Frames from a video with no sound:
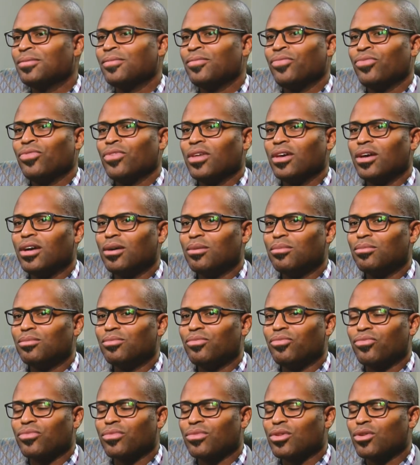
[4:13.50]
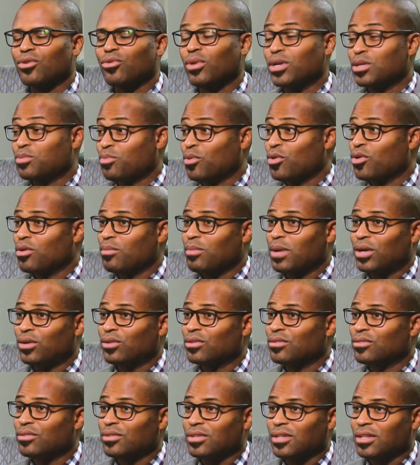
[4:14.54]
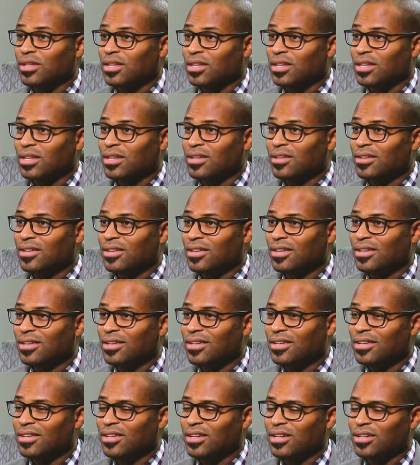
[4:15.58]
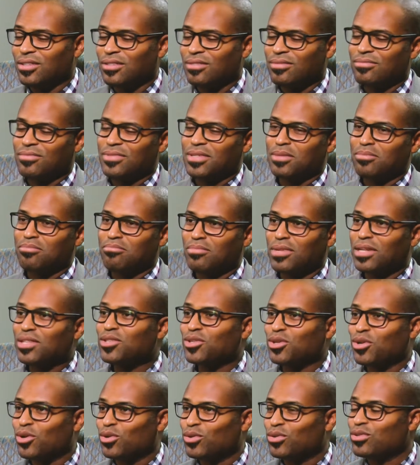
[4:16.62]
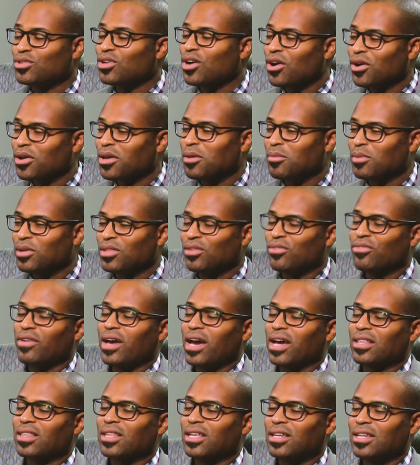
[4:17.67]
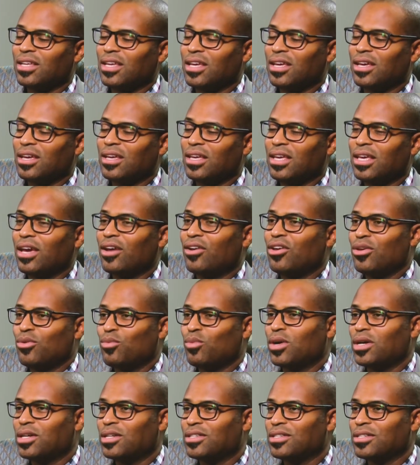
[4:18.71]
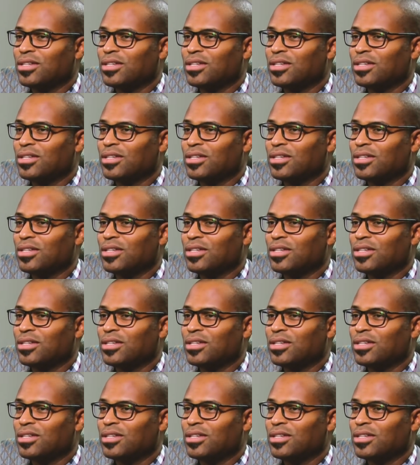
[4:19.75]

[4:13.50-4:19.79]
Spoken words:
who I spoke about in some months ago, talking about the fact that here he was.